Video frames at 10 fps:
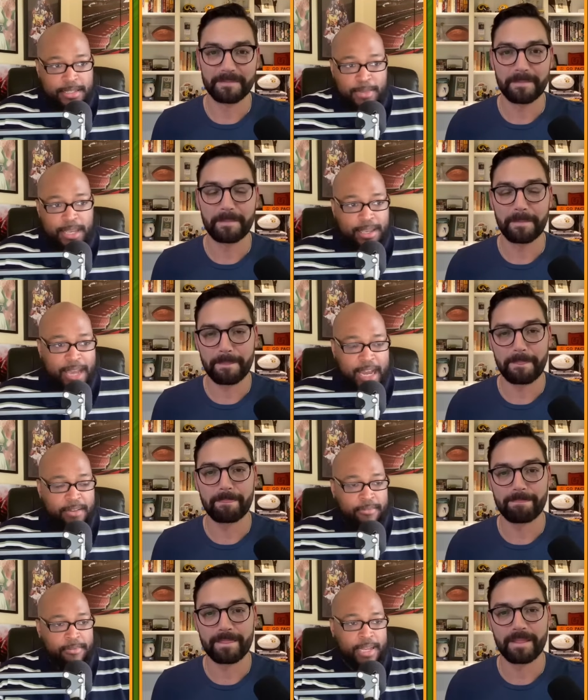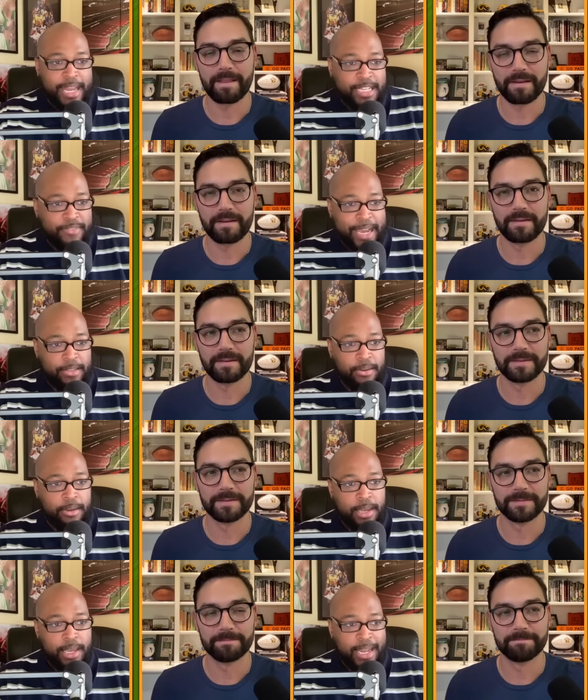Speaker 1: to me kind of an X factor
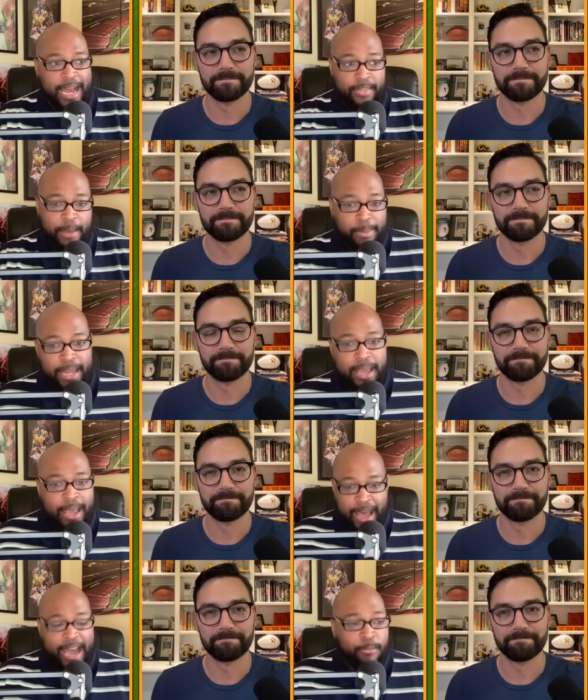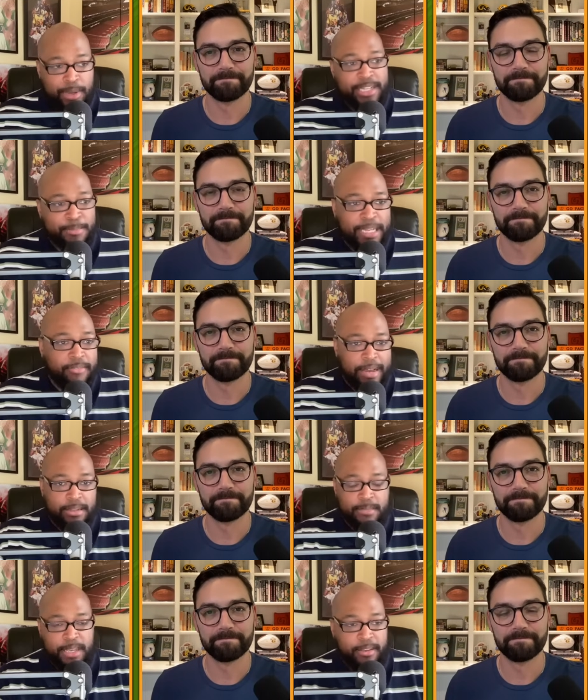in how that. But I would expect the
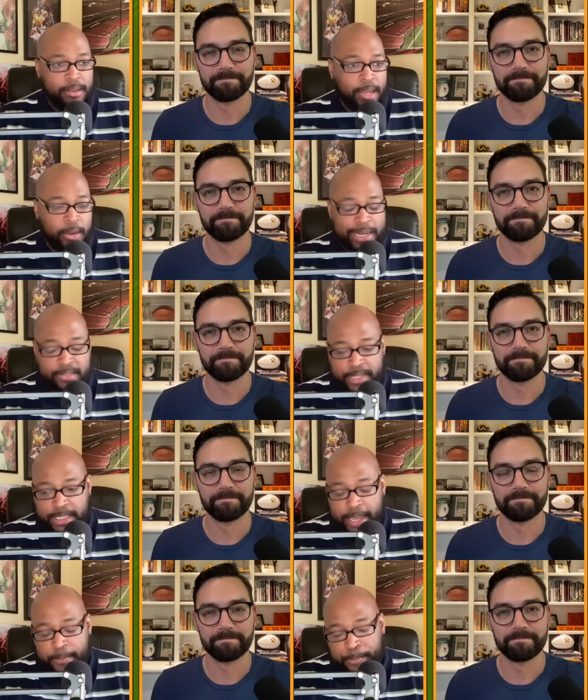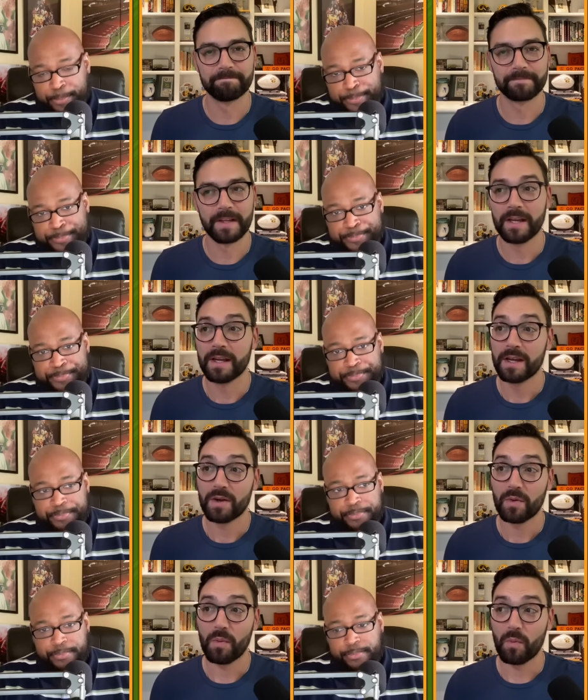Falcons to be aggressive in this game.
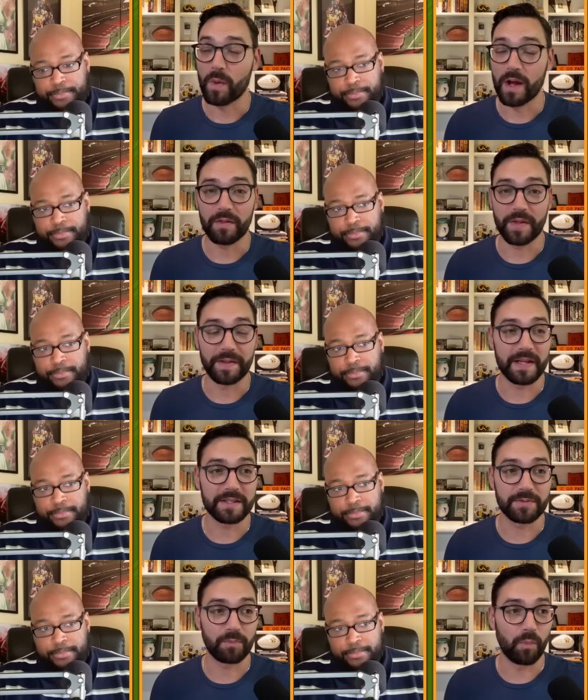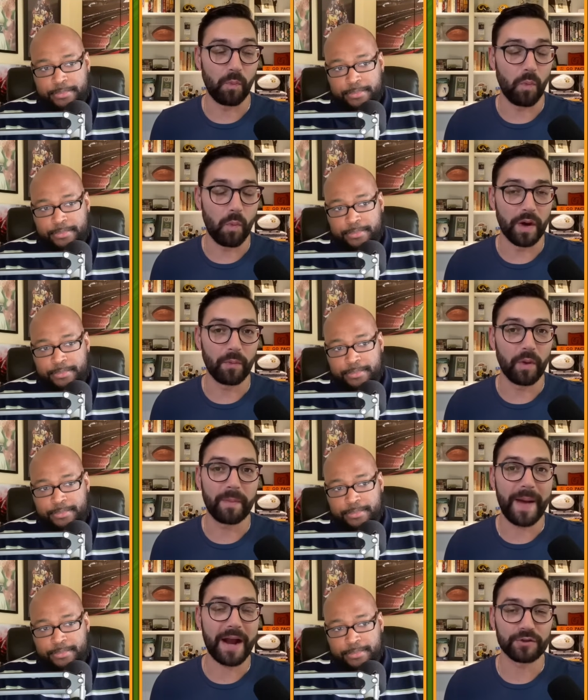
Speaker 2: Well, then that's what what are
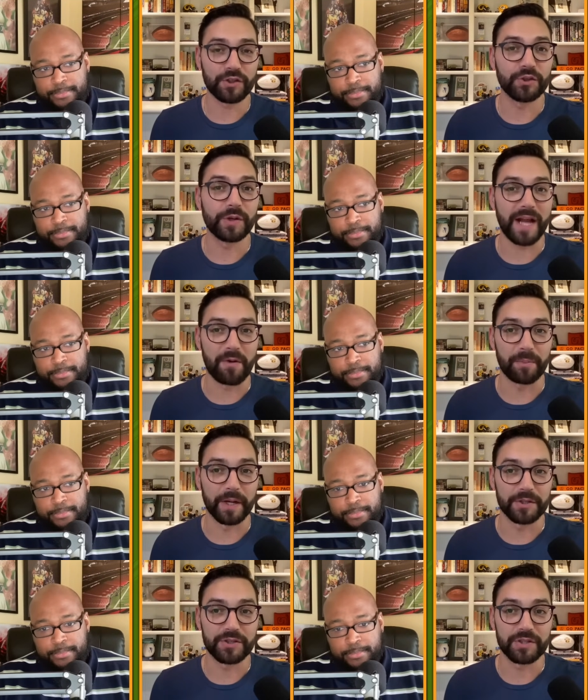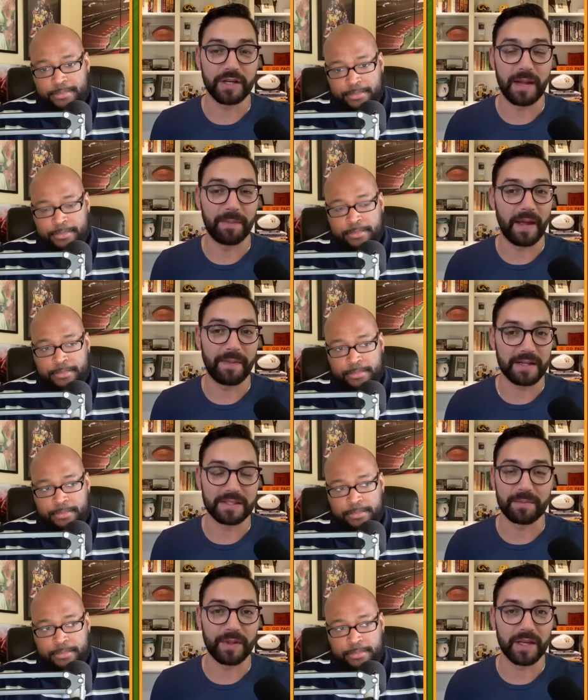the Packers going to do to counterpunch? And and that's
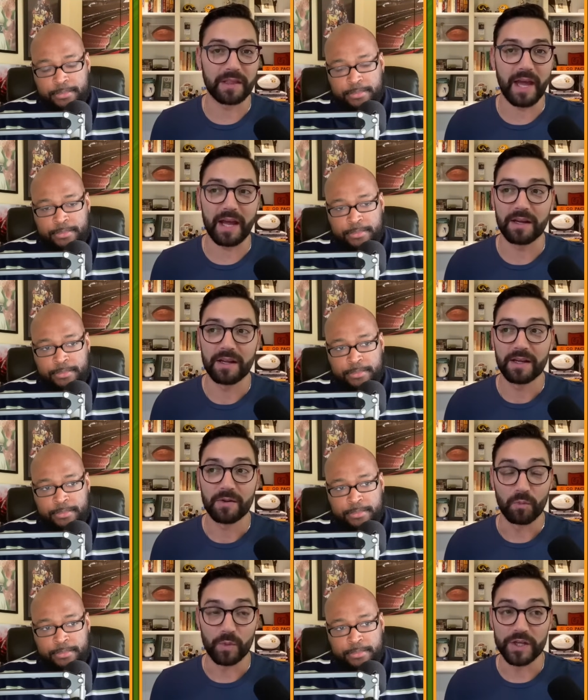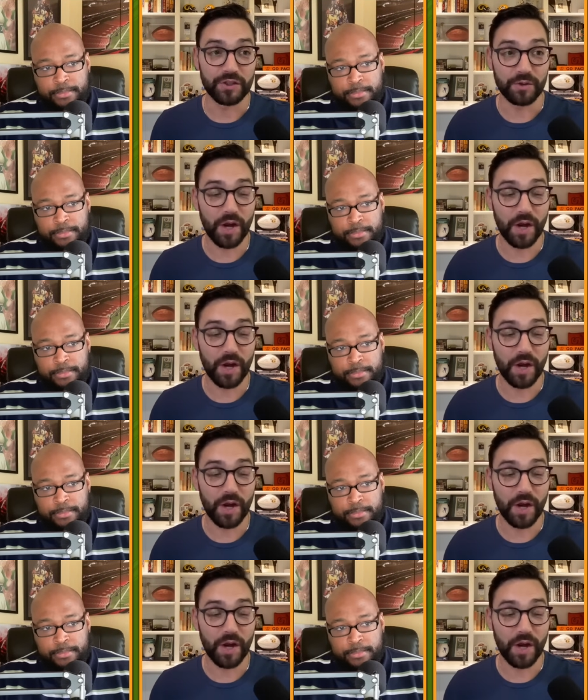something that we just don't